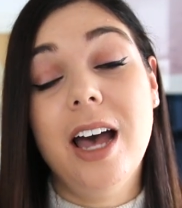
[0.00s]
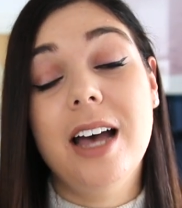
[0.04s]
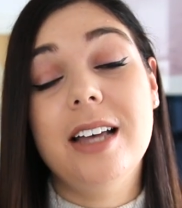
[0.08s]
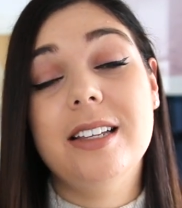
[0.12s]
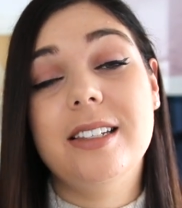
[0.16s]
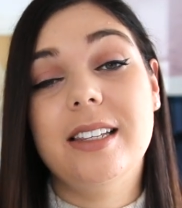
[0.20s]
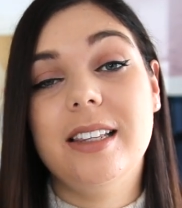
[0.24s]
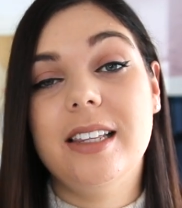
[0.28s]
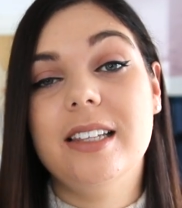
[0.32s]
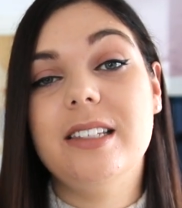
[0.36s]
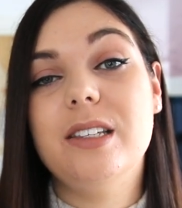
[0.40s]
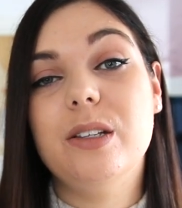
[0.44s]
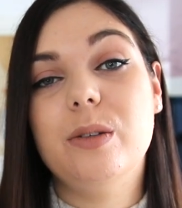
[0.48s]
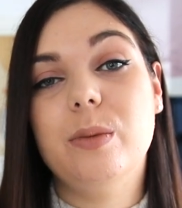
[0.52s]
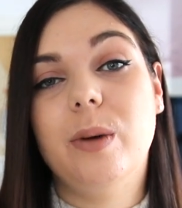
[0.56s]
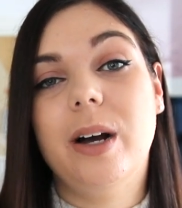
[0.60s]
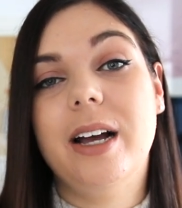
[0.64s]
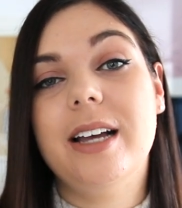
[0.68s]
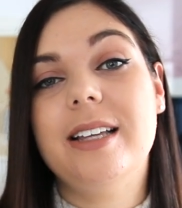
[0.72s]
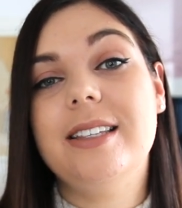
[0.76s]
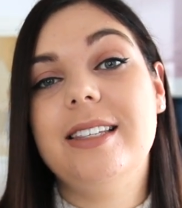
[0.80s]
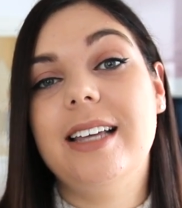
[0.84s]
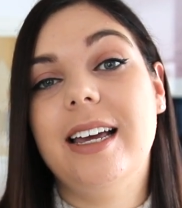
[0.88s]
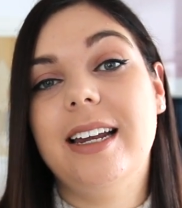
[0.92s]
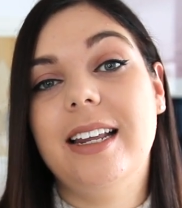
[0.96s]
So this is why
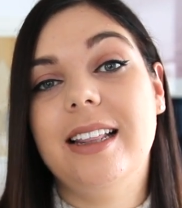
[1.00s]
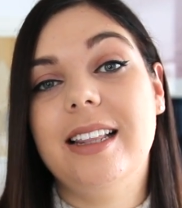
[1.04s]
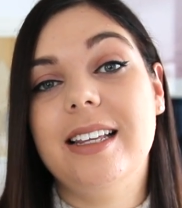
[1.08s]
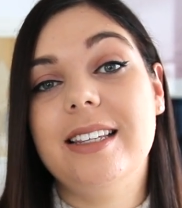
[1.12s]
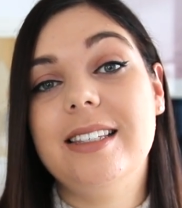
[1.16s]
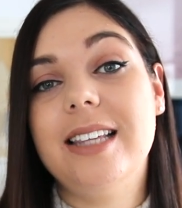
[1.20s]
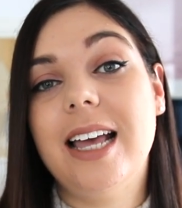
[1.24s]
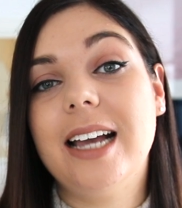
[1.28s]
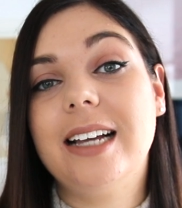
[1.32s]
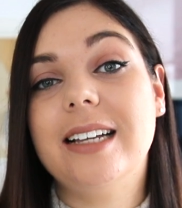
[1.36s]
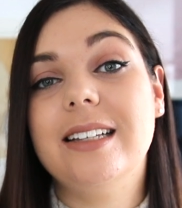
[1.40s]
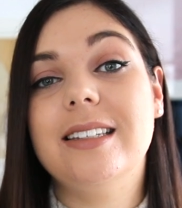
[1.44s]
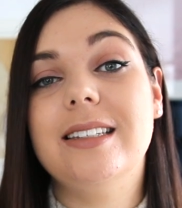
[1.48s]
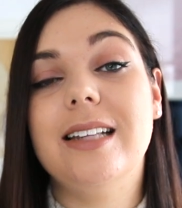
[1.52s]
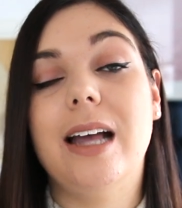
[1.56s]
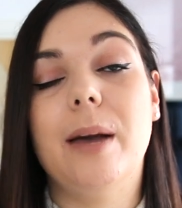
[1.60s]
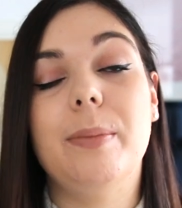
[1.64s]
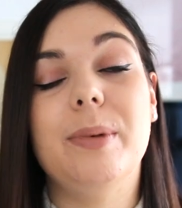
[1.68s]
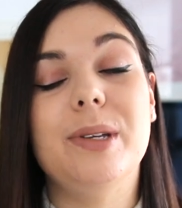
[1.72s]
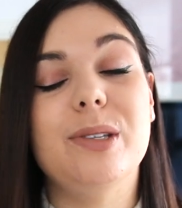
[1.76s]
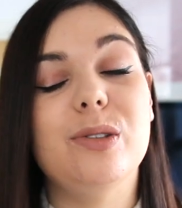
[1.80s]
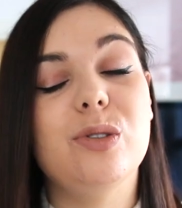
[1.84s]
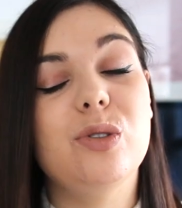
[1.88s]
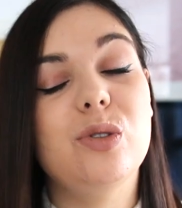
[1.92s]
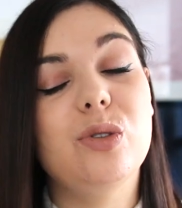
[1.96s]
I said in the 2nd step,
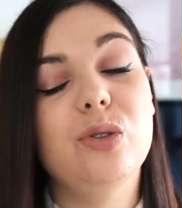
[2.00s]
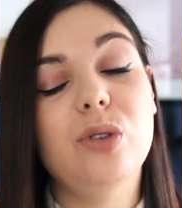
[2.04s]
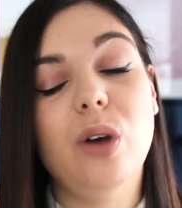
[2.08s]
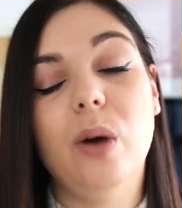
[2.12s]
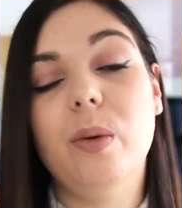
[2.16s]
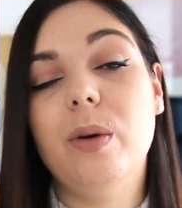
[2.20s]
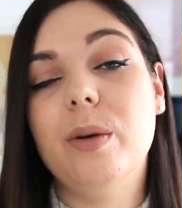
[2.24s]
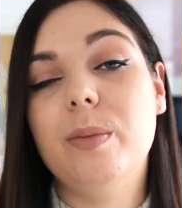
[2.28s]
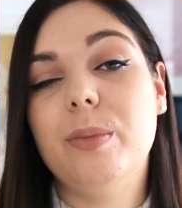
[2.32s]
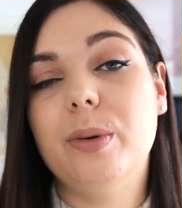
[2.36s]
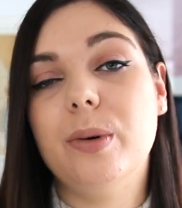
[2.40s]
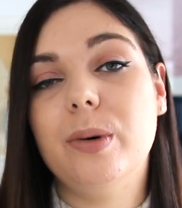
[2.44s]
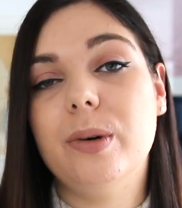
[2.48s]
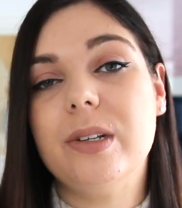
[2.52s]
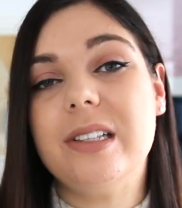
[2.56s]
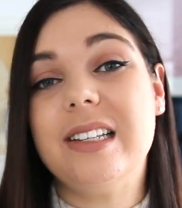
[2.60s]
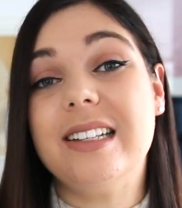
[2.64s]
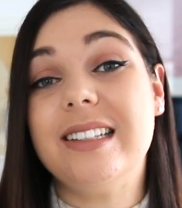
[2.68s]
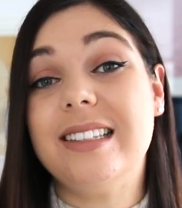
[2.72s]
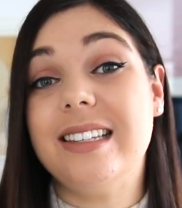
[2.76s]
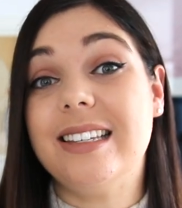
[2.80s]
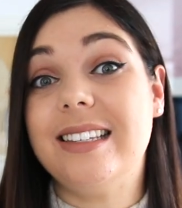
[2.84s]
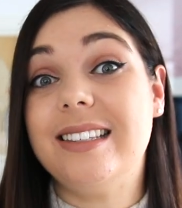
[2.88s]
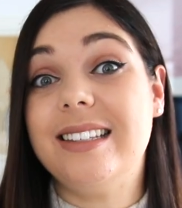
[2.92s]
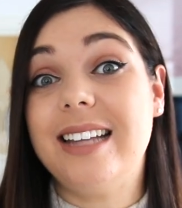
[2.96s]
it's so
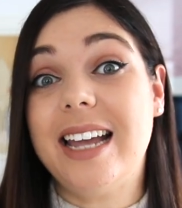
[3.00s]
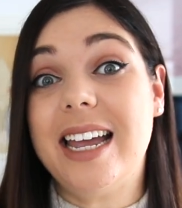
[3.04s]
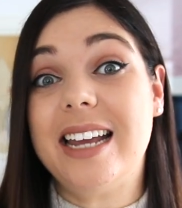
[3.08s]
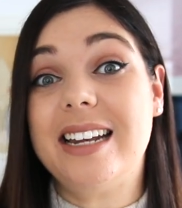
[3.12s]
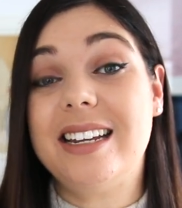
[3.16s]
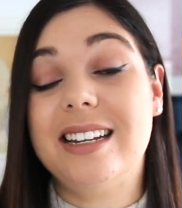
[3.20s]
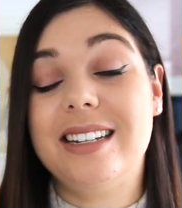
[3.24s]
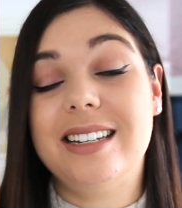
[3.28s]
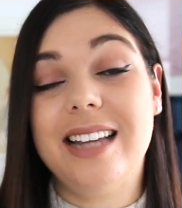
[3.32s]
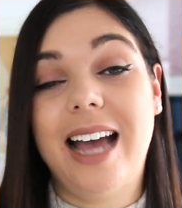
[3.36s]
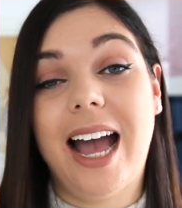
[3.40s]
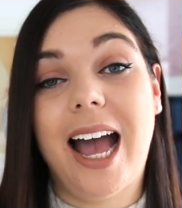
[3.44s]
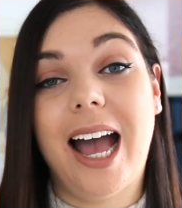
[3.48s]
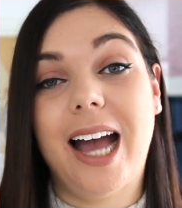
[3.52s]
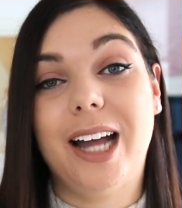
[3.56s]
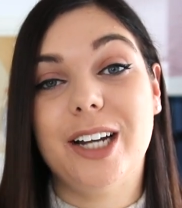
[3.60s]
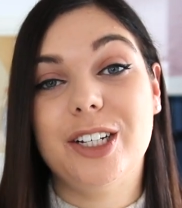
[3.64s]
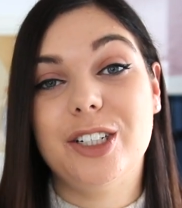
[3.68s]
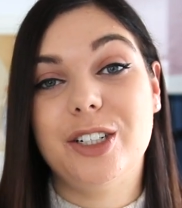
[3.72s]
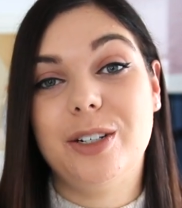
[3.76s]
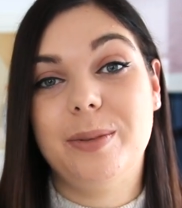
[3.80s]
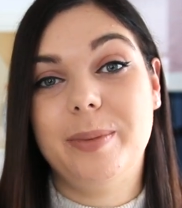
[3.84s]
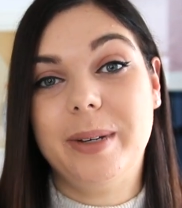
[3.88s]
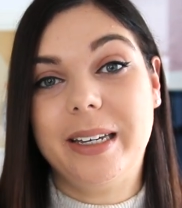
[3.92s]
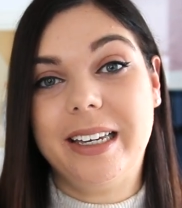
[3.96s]
important to stay
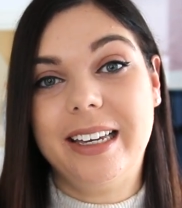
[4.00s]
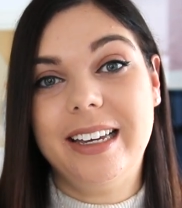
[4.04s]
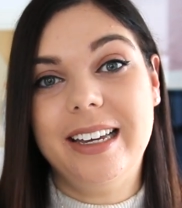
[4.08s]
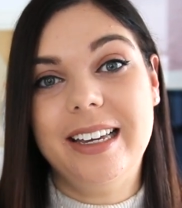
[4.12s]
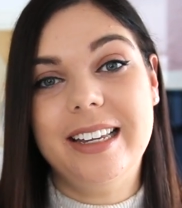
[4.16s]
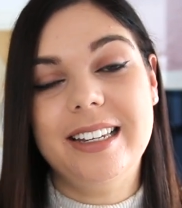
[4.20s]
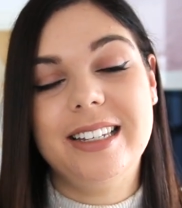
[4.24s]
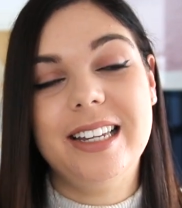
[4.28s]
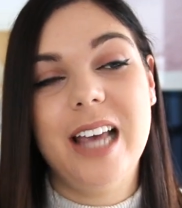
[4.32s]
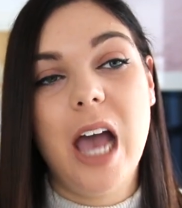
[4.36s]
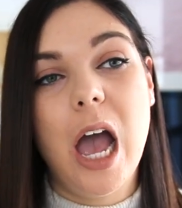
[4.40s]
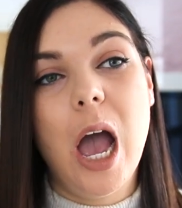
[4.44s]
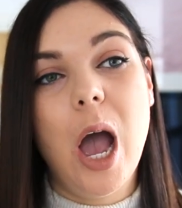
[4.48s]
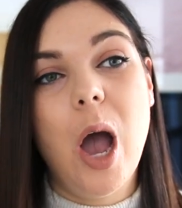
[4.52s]
detached, because